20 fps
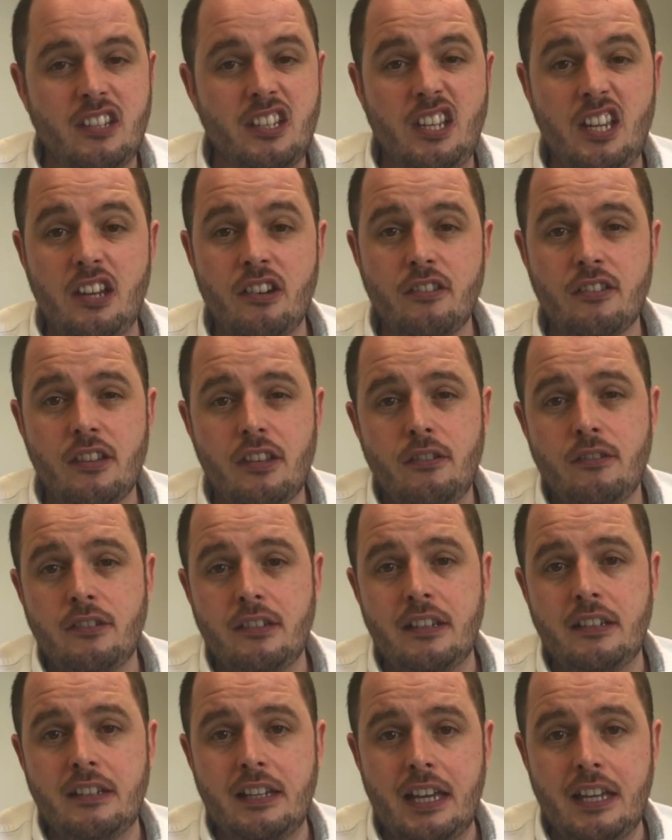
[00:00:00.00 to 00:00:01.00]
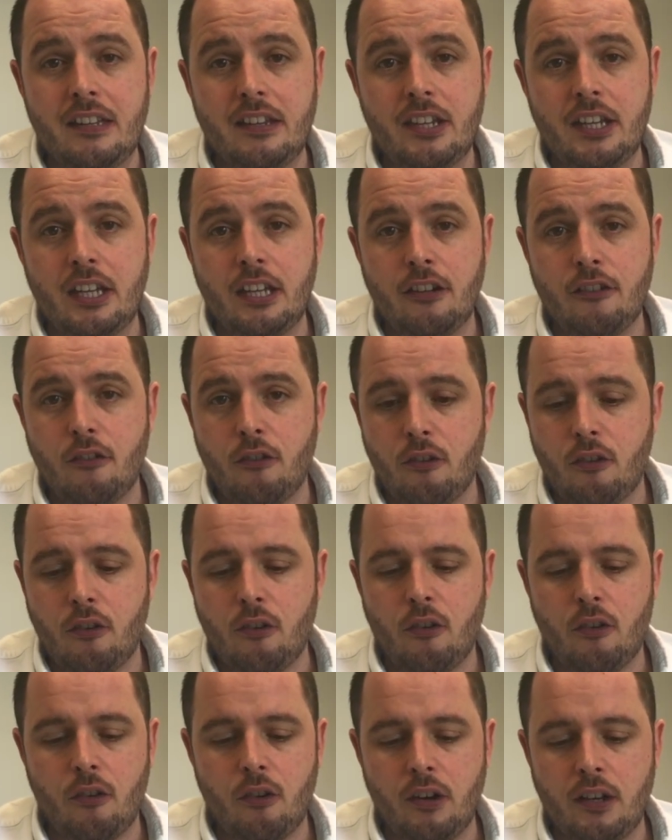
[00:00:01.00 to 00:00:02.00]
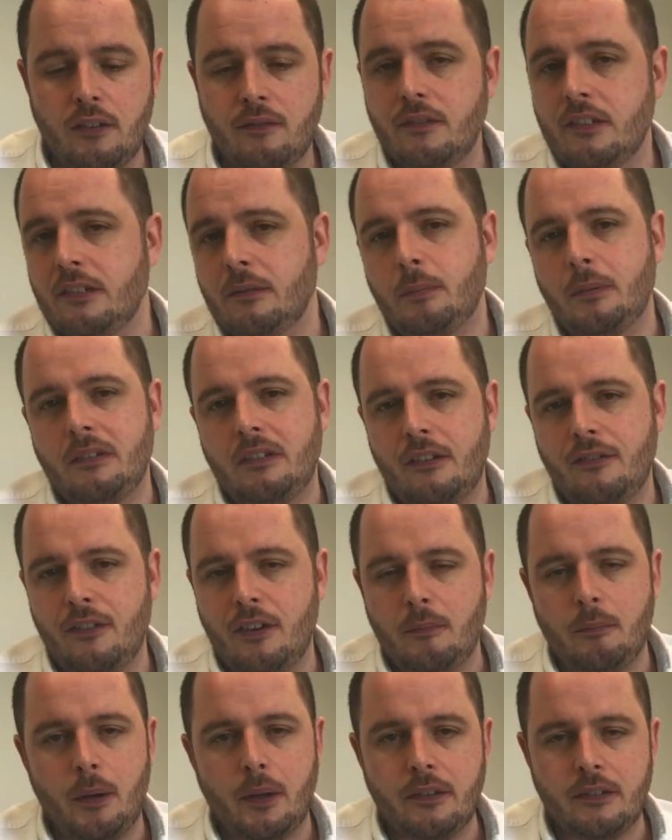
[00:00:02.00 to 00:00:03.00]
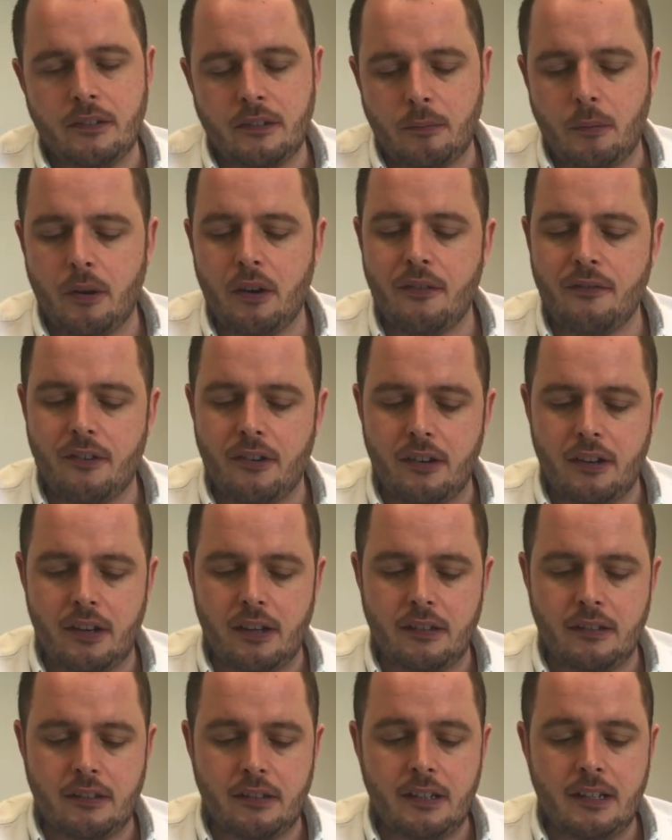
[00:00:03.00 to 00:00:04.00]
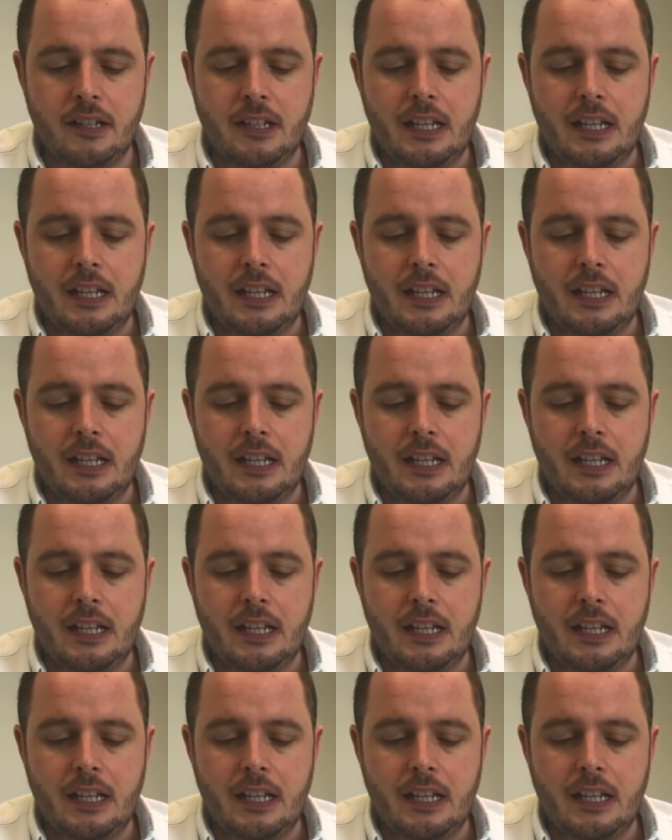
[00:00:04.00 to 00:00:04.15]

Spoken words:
the year that you did that thing or even the specific months, whatever it is.